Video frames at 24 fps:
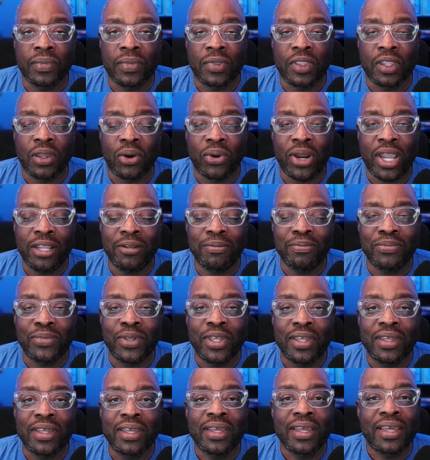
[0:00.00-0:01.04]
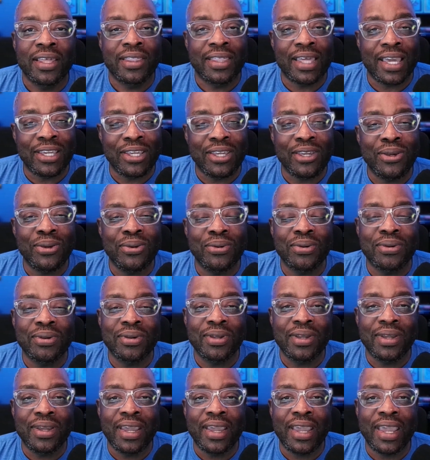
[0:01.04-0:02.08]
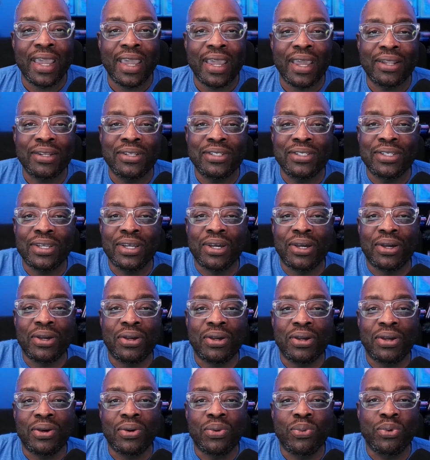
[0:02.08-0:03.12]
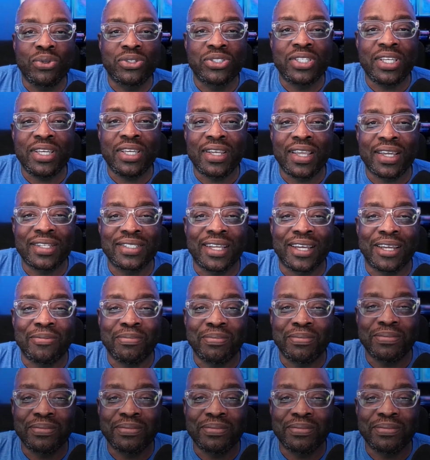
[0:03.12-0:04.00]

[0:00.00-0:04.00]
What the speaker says: All right. Thank you, and we'll see you next time.